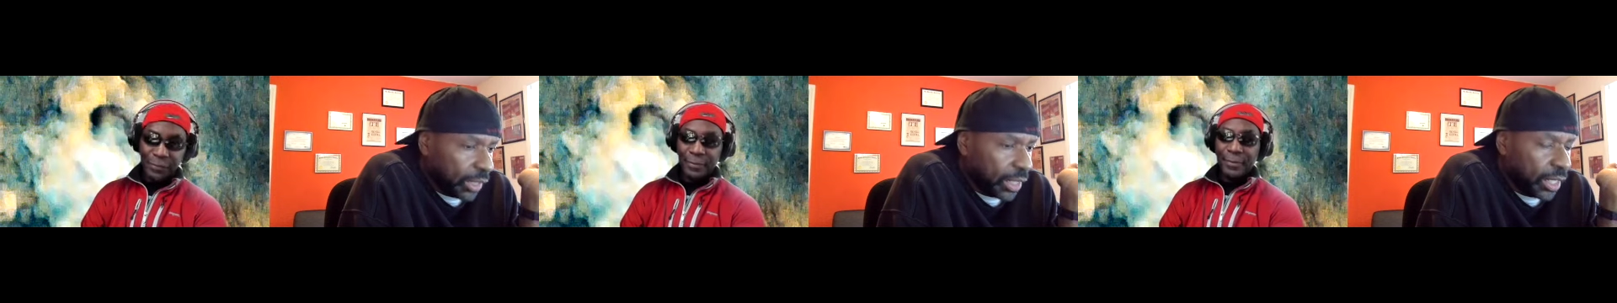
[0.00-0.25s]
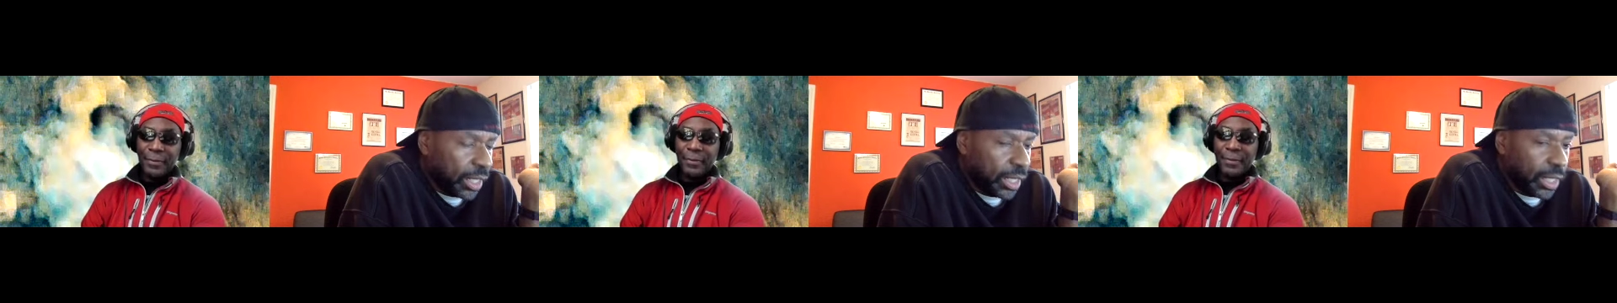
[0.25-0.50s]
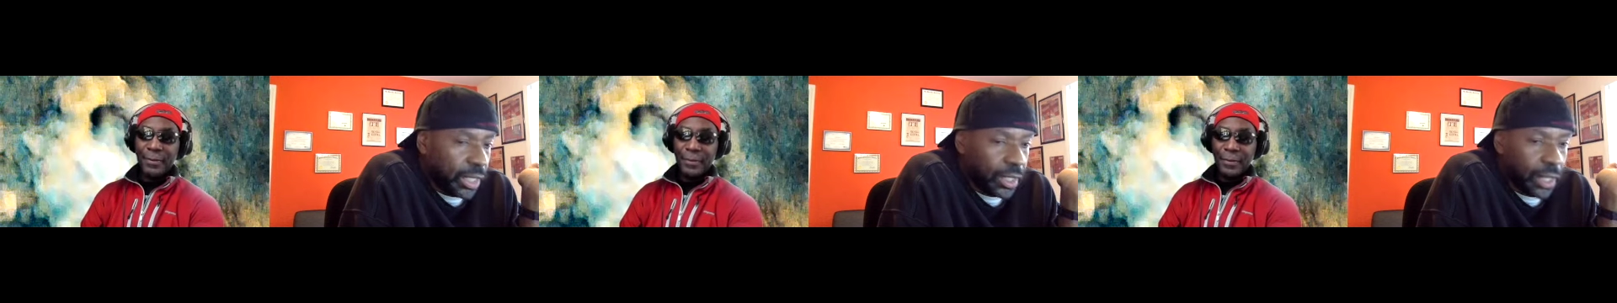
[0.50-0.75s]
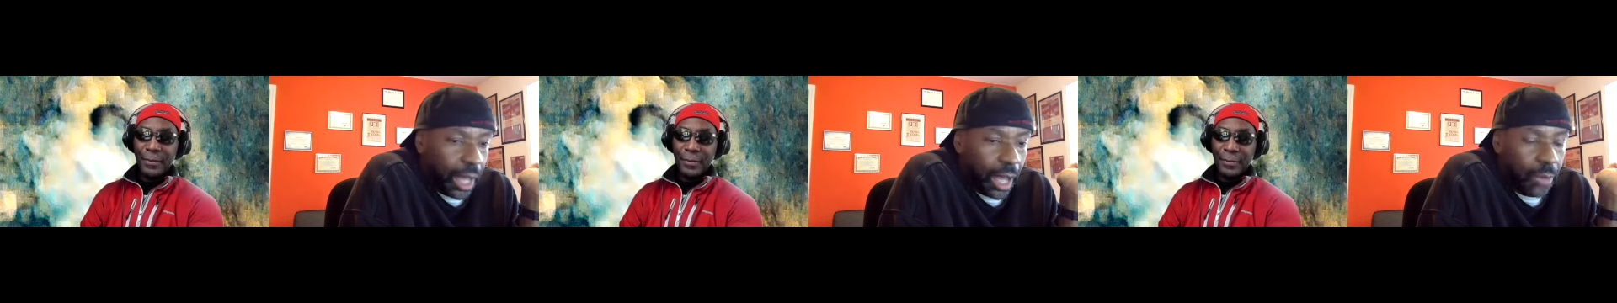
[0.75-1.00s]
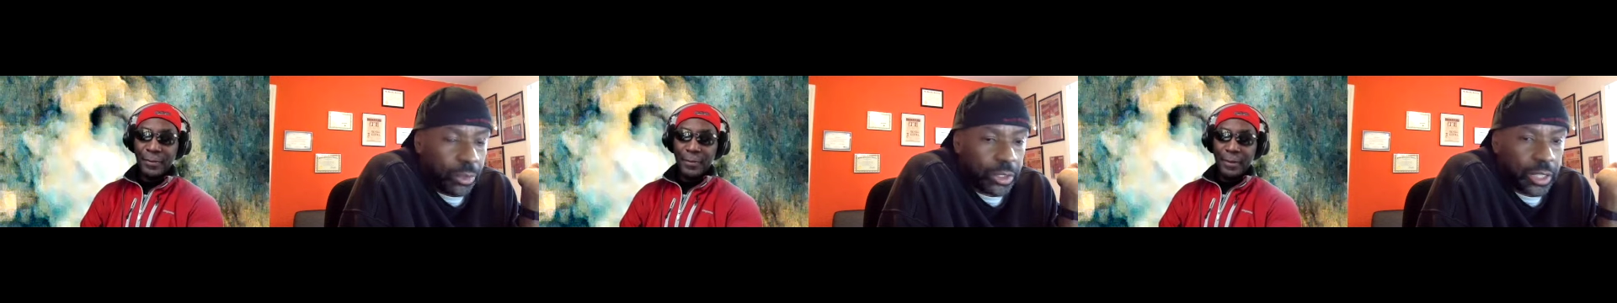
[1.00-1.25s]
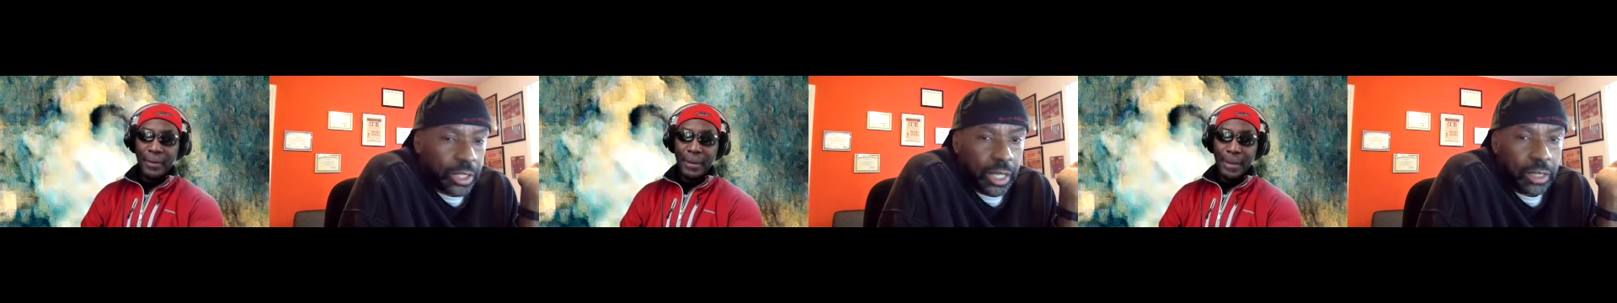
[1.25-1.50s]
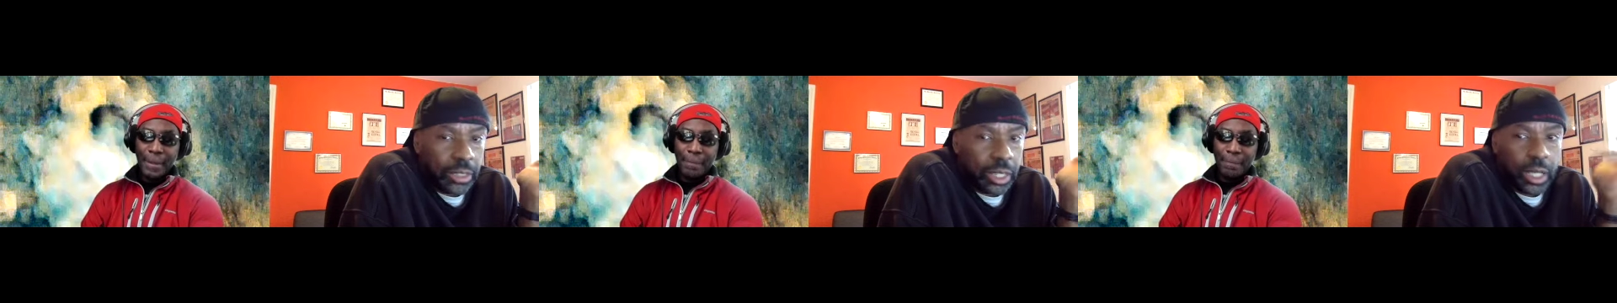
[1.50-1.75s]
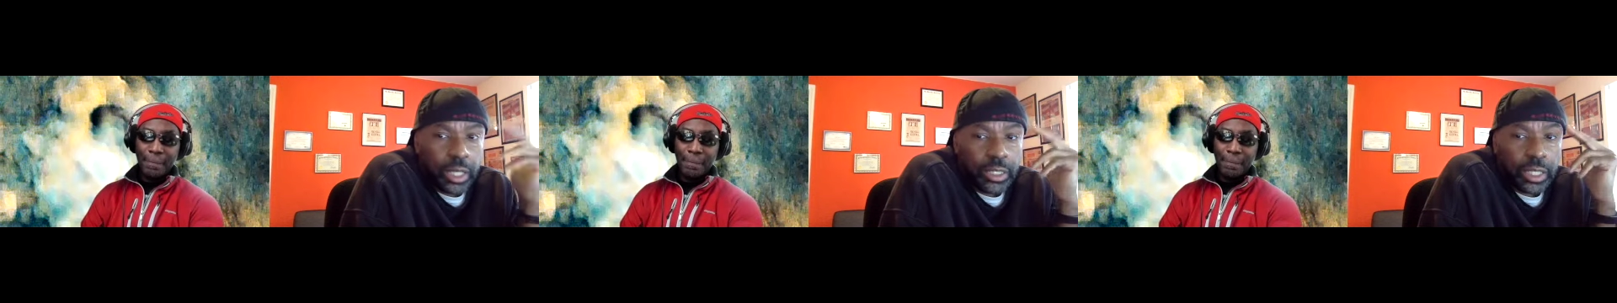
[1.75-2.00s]
Speaker 1: and I was like,
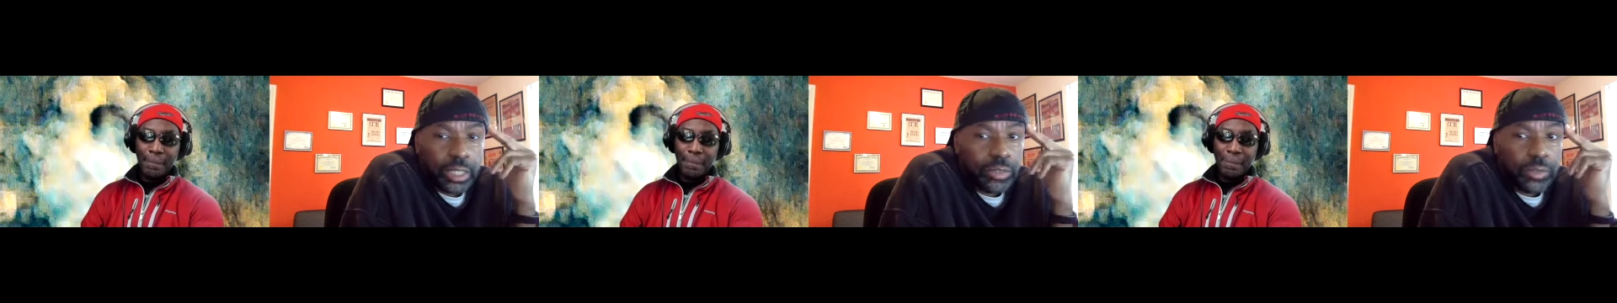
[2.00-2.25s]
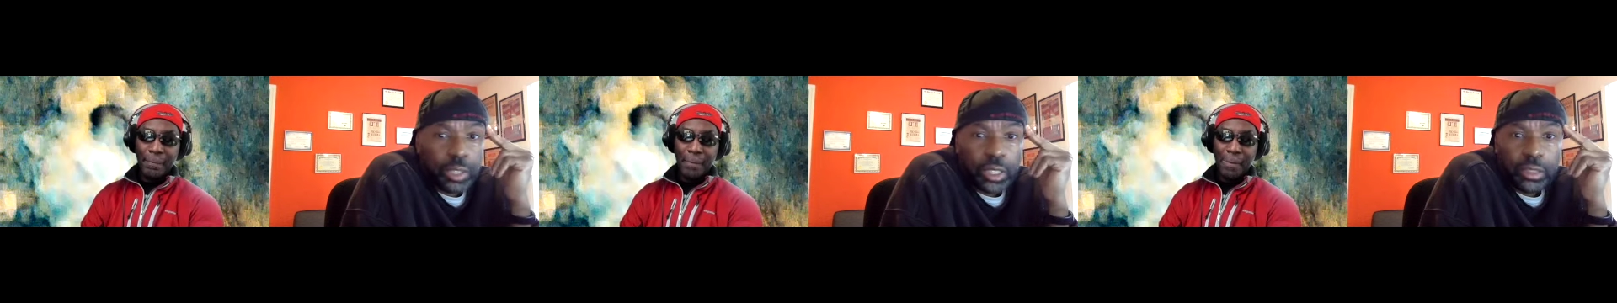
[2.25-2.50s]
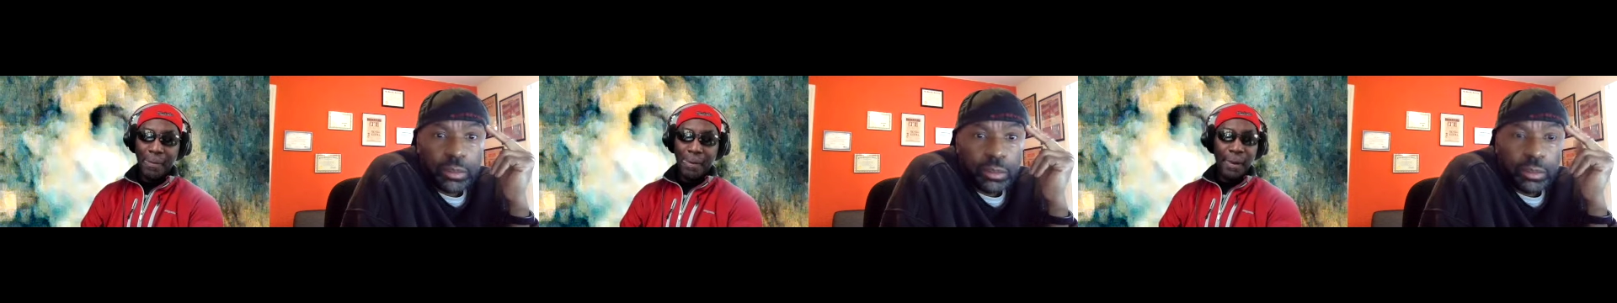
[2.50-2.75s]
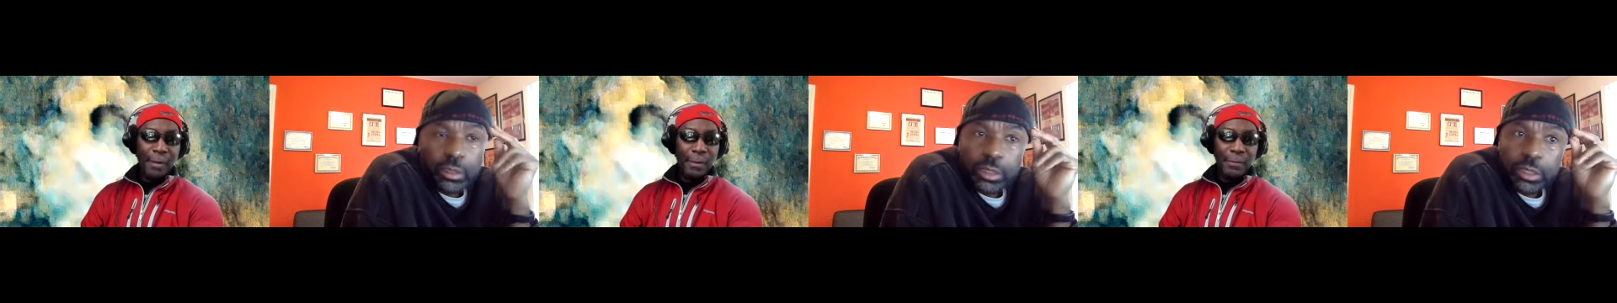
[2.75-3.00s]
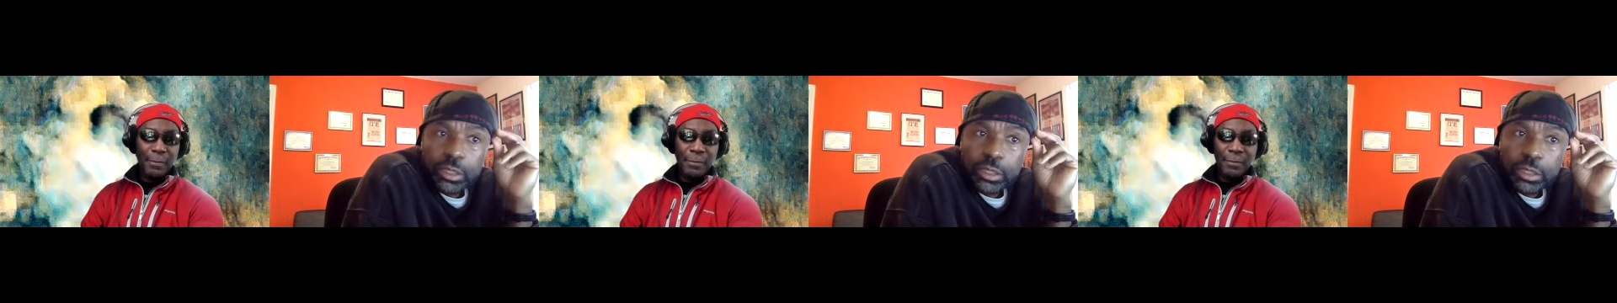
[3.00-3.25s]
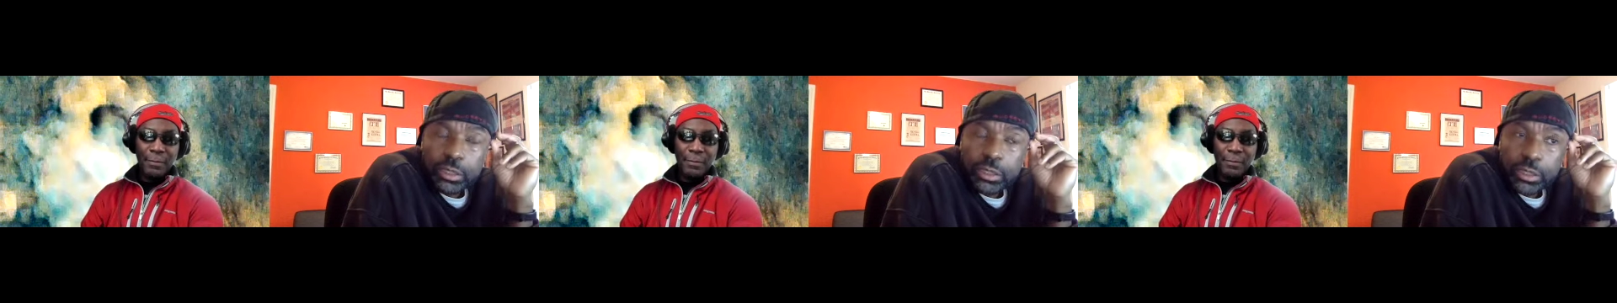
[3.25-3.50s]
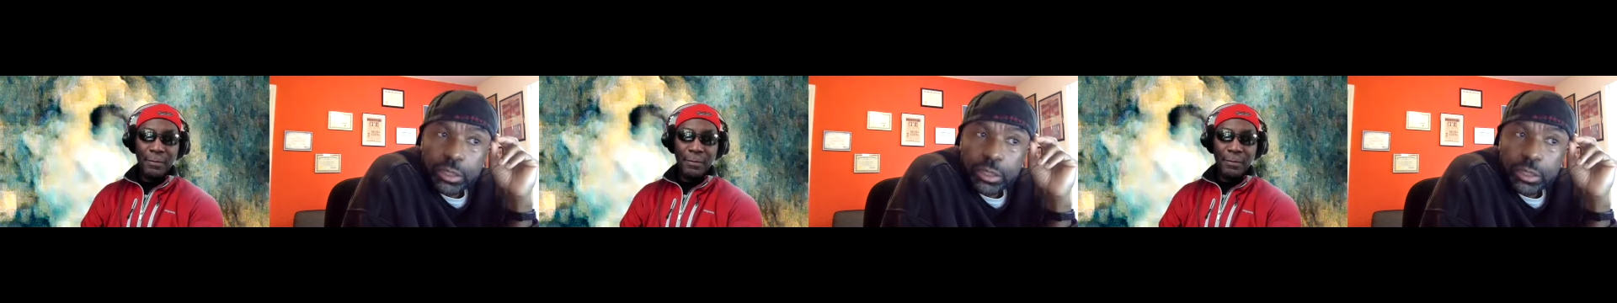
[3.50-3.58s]
nah, I can't do that. And